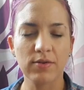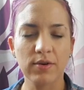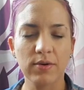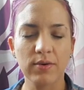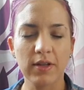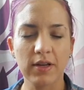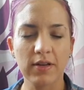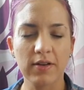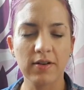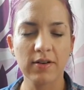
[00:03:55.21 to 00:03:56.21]
note
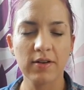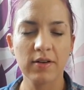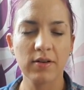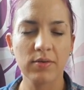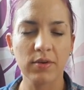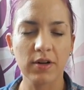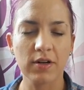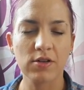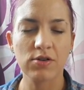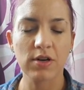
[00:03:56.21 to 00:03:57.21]
that we're going
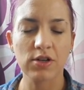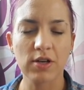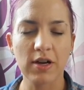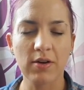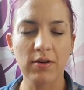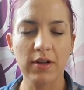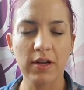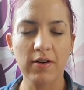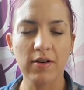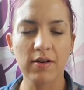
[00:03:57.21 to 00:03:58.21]
to stretch it out
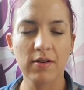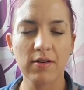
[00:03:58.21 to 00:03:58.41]
later.